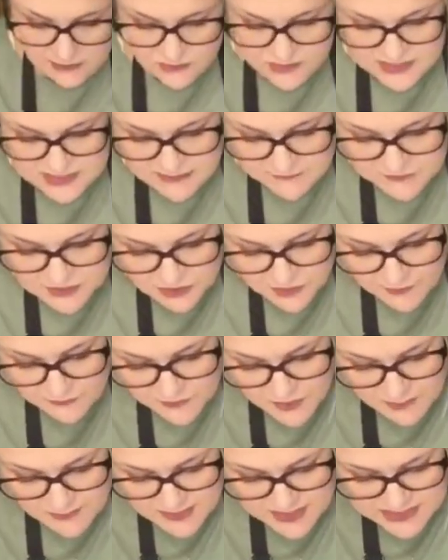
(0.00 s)
the little
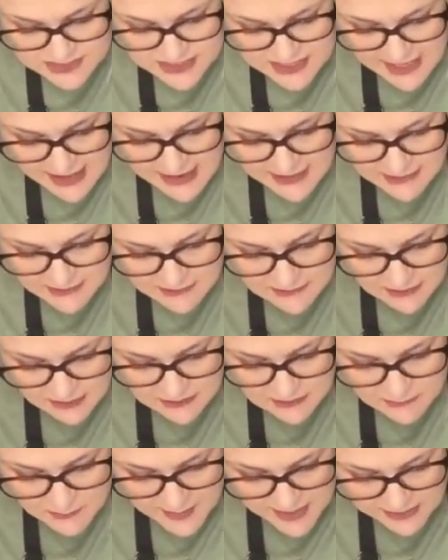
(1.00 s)
sifter if you missed that
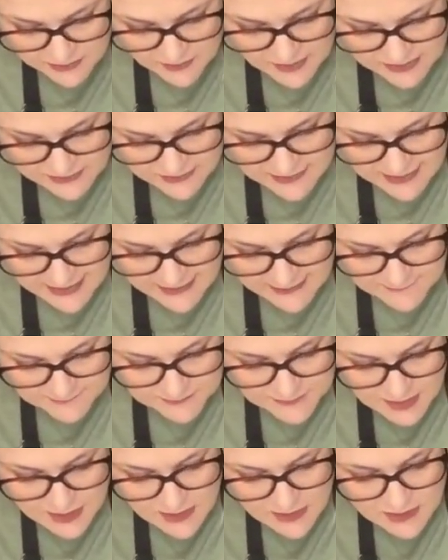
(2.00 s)
in the background
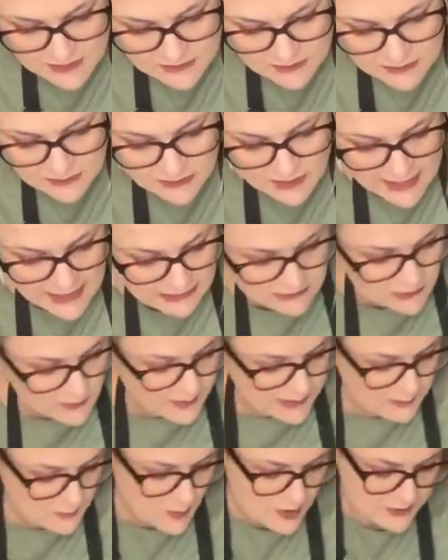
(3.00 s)
there, the little
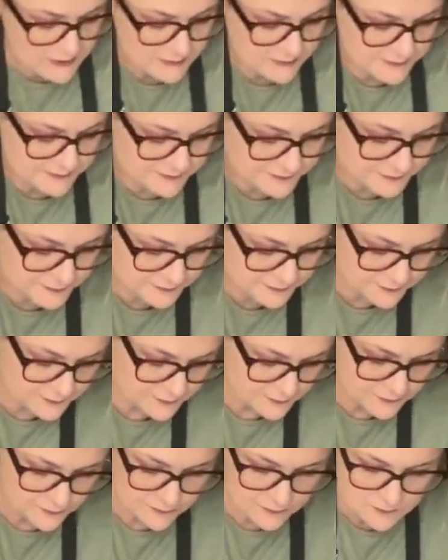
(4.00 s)
Halloween one.
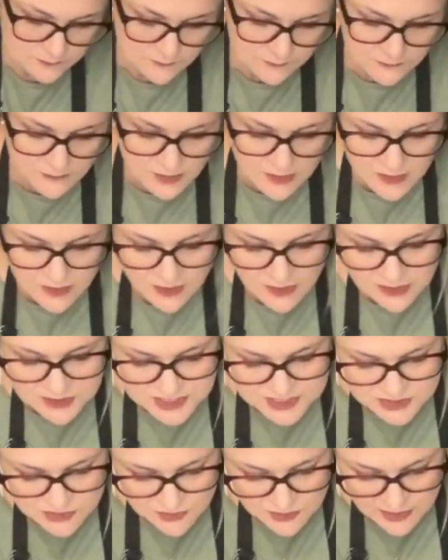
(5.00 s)

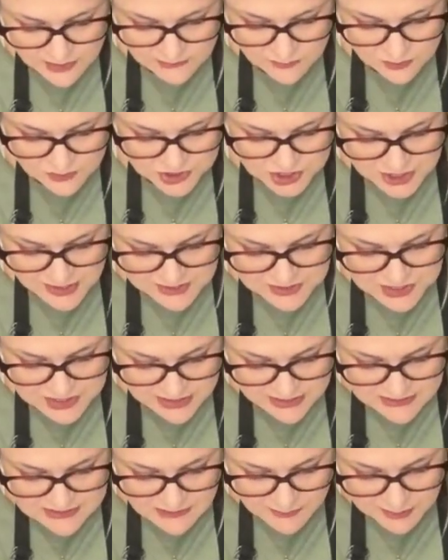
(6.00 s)
I just thought I would
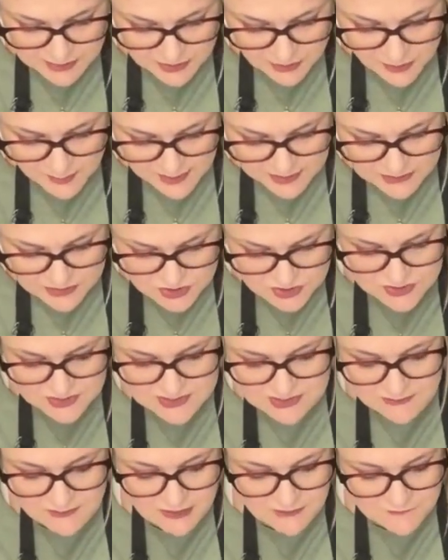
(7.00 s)
change things up a little bit and
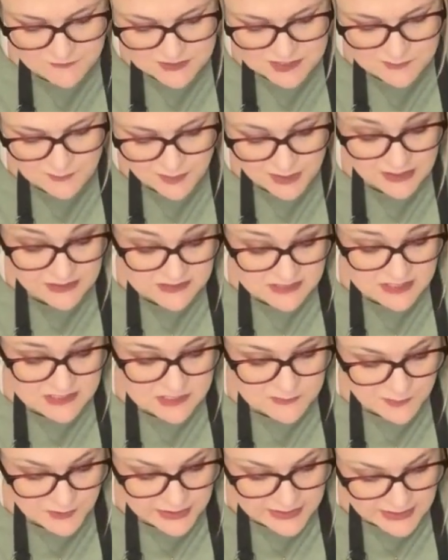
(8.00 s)
do something for spring,
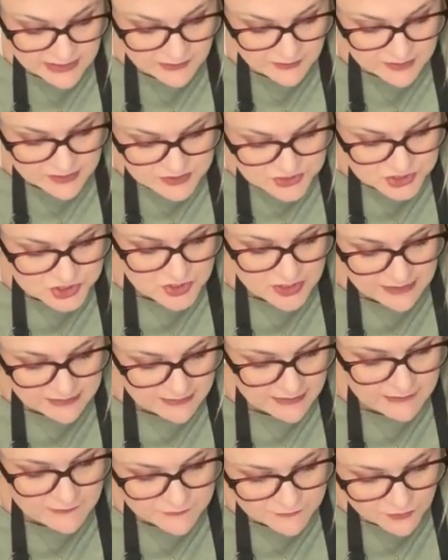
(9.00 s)
because it's spring here in
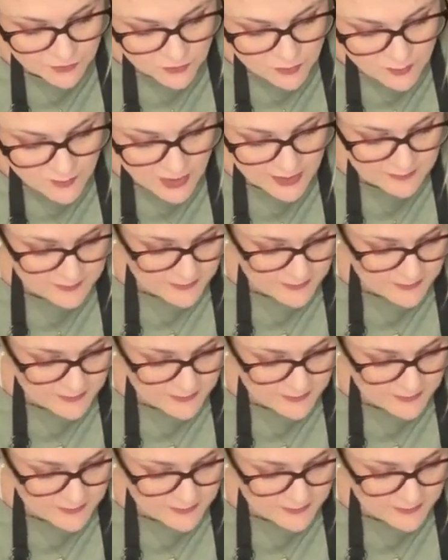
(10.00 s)
Australia. For all